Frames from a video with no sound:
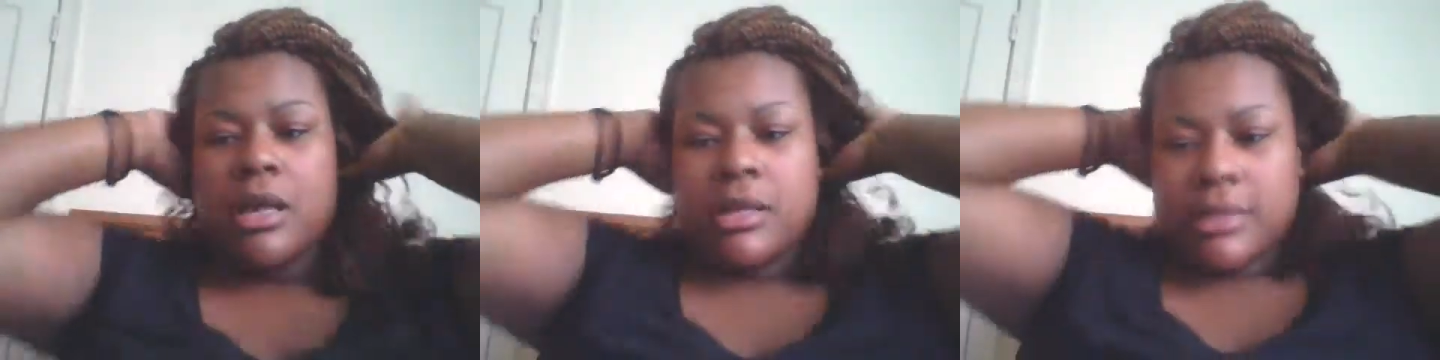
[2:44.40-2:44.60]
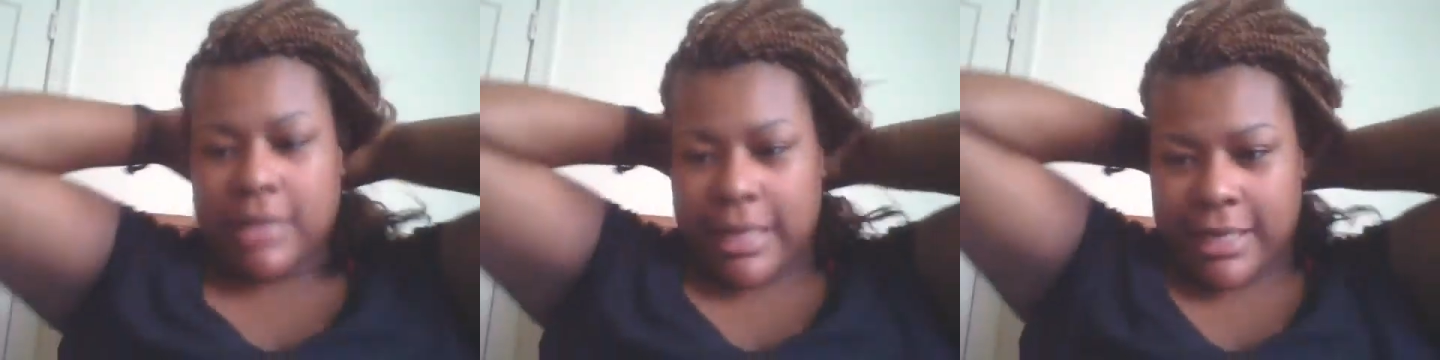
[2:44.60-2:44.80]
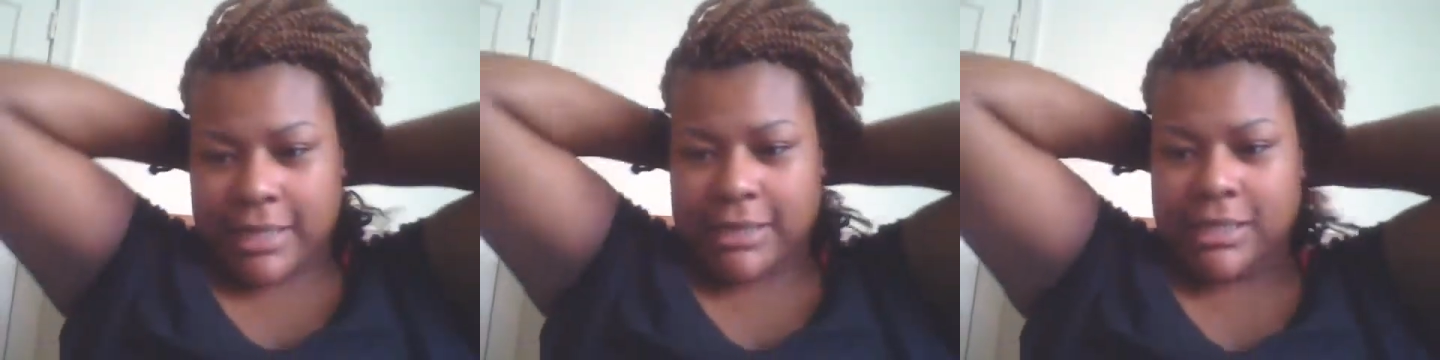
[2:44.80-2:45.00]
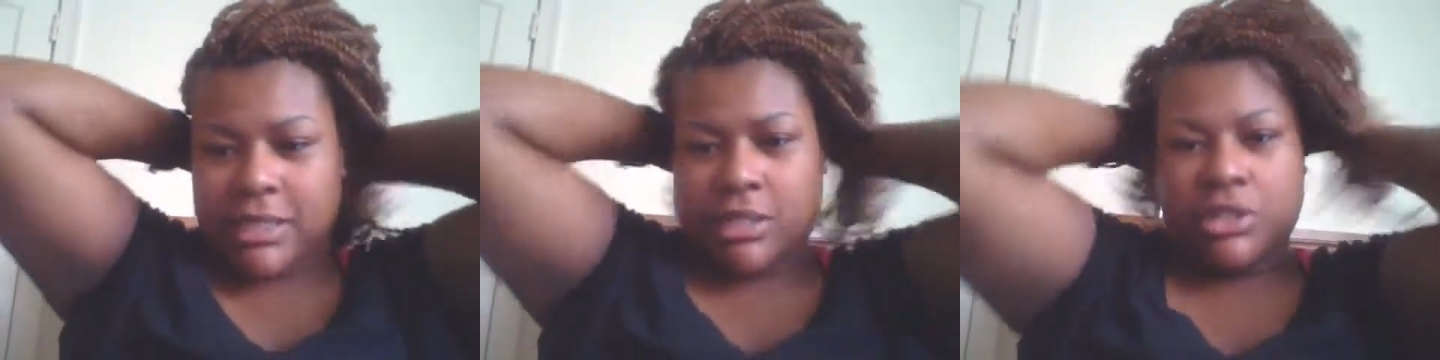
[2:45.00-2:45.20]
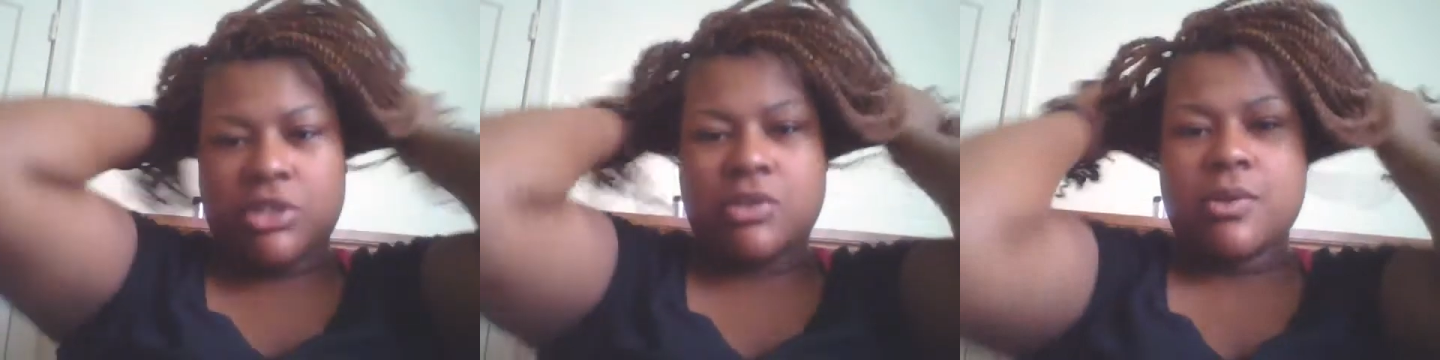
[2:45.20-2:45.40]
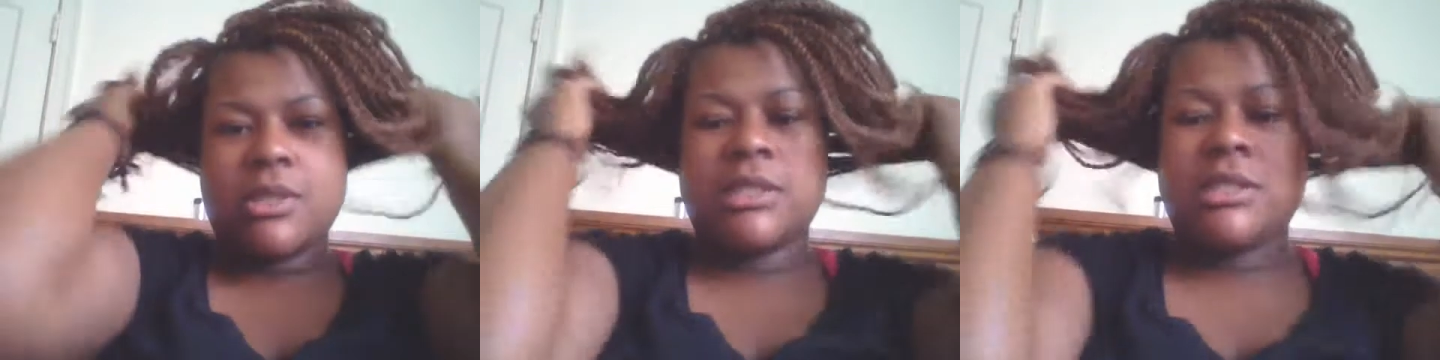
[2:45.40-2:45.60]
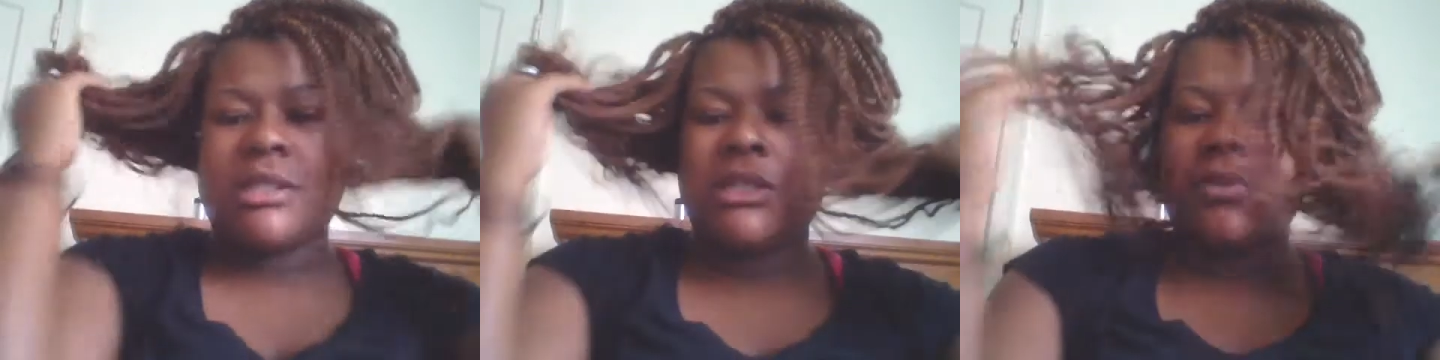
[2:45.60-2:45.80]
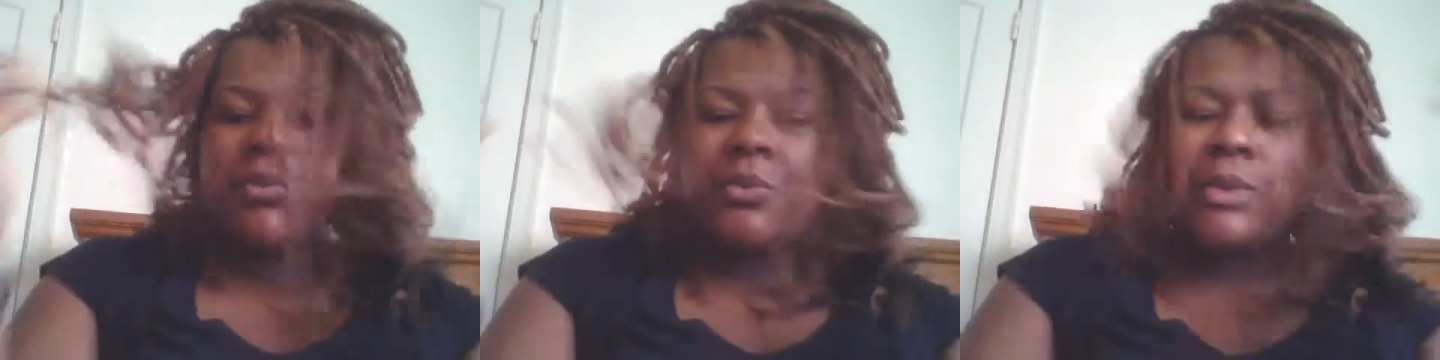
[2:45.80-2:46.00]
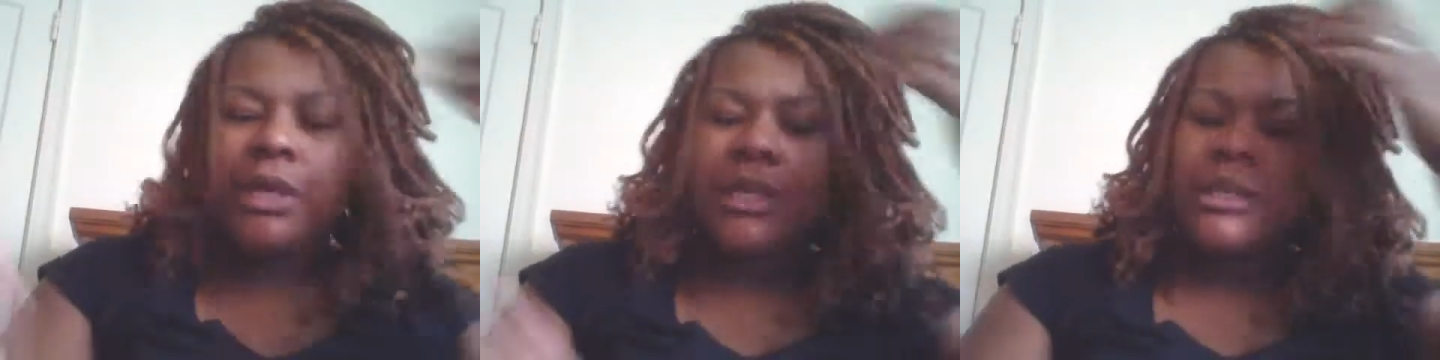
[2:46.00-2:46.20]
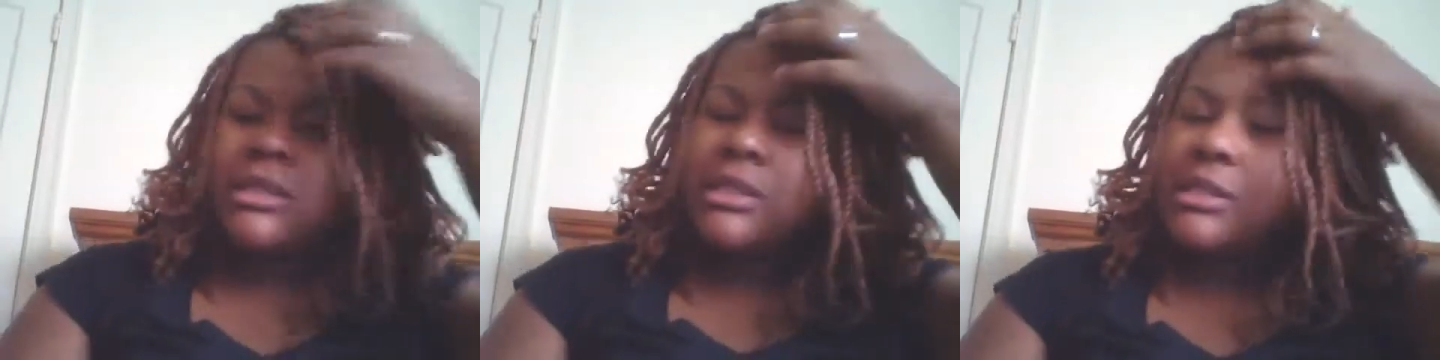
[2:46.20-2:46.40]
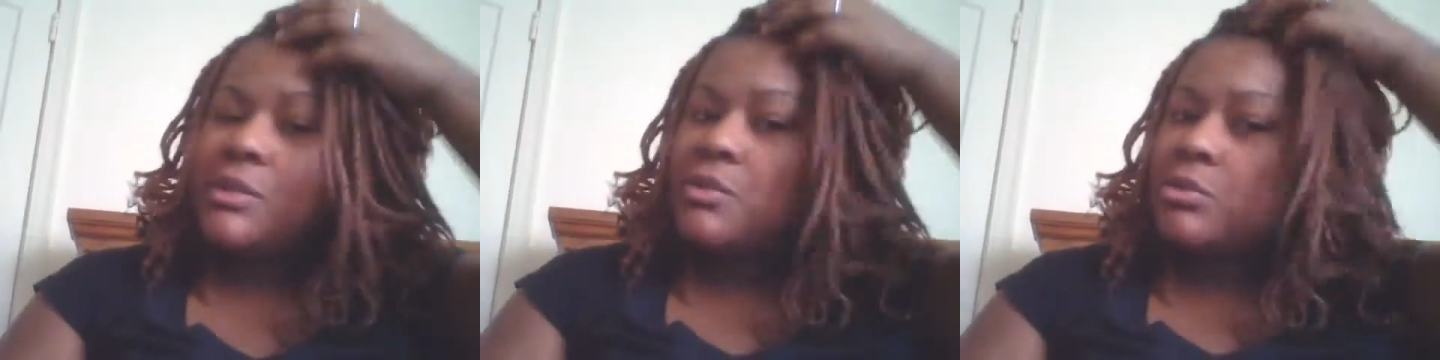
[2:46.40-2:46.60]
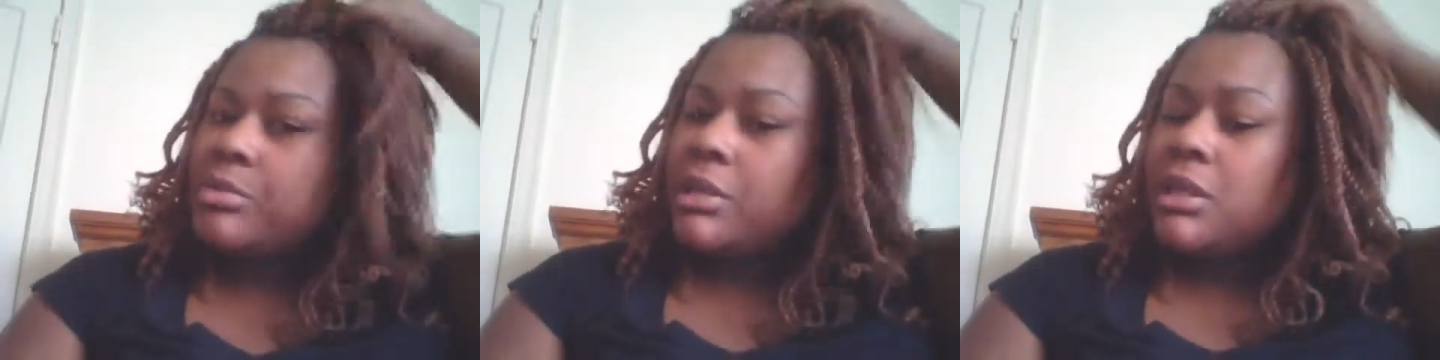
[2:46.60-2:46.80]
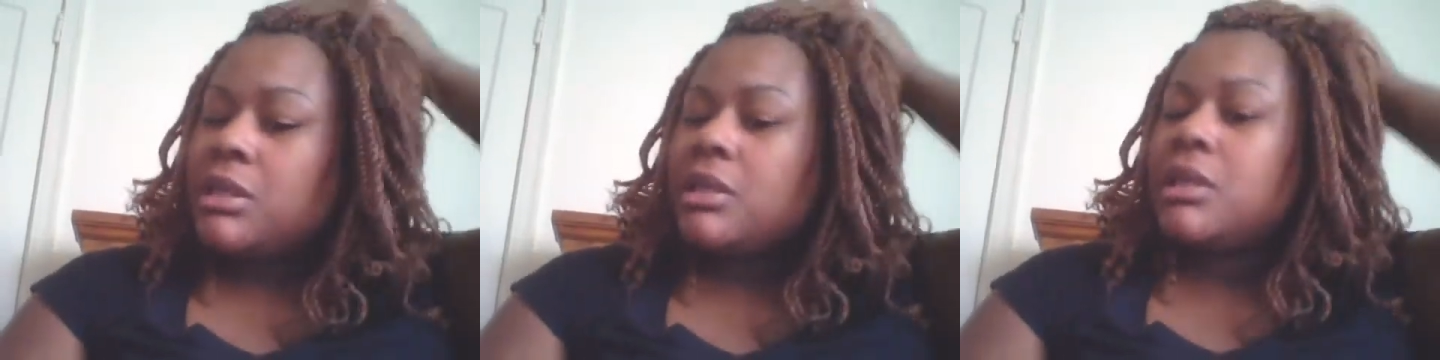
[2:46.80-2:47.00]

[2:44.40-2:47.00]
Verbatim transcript: like I said, short and sweet, week. This will be